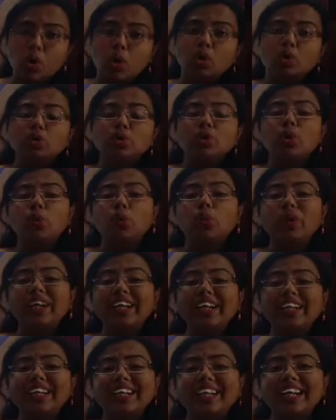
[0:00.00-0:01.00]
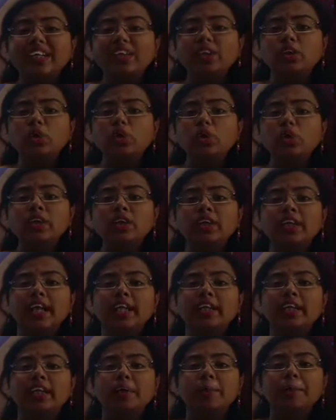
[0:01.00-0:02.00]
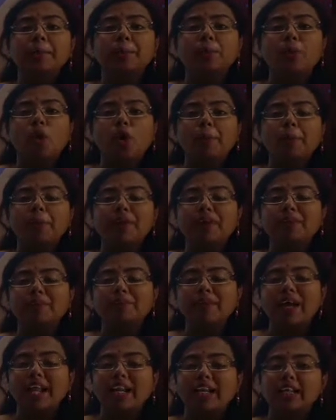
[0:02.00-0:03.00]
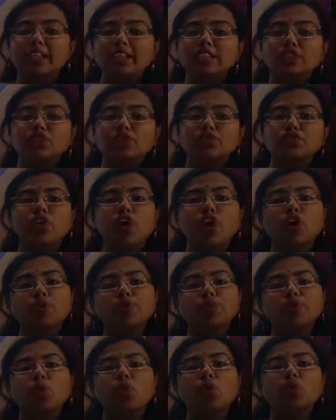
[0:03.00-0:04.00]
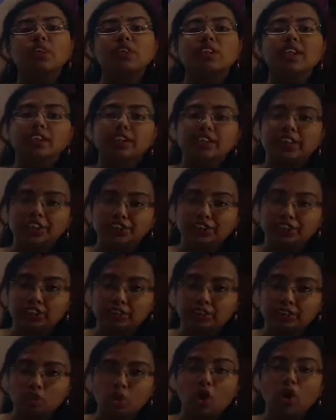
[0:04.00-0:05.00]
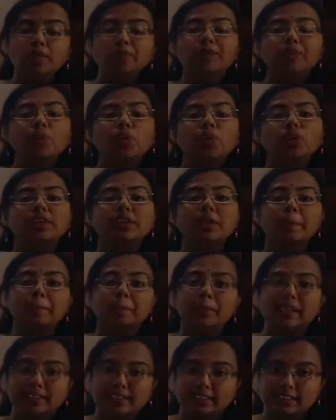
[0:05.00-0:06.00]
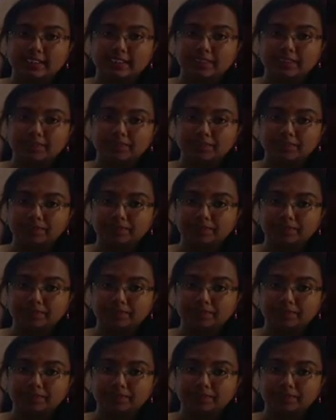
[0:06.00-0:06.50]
So we need to create a proper balance for both the region or both the places.